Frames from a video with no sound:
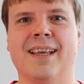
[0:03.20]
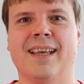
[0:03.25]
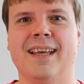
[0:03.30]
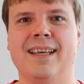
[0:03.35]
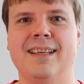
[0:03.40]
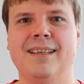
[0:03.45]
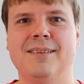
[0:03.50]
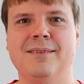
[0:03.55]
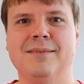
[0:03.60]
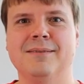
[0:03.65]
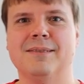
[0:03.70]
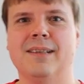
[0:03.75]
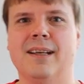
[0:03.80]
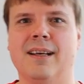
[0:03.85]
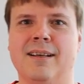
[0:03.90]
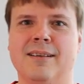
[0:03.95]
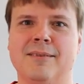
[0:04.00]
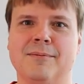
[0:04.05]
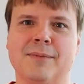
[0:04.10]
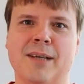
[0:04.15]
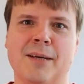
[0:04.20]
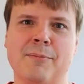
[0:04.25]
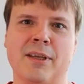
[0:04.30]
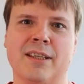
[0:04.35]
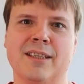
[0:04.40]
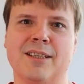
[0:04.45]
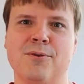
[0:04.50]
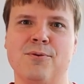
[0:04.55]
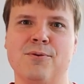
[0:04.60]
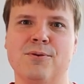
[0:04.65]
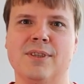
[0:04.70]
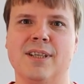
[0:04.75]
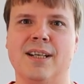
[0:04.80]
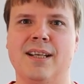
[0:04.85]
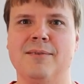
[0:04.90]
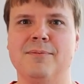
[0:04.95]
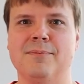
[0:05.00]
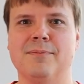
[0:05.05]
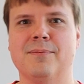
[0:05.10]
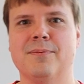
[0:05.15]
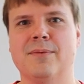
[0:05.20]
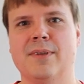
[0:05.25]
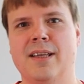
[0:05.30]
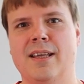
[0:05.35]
Hey, I'm Antti Huhtala.